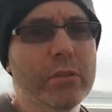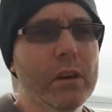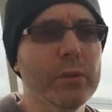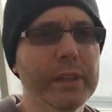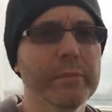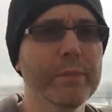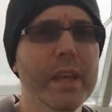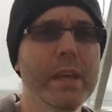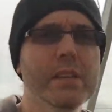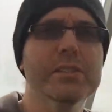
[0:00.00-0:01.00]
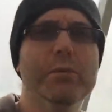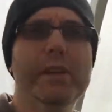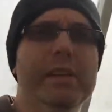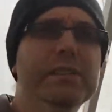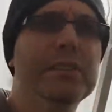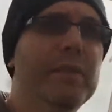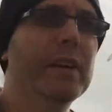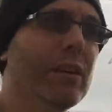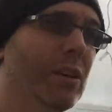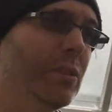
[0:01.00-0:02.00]
growing. So what else have
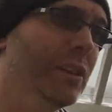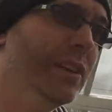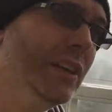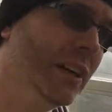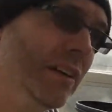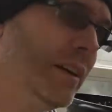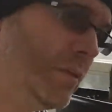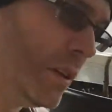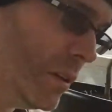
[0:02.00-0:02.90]
I grown in here? I've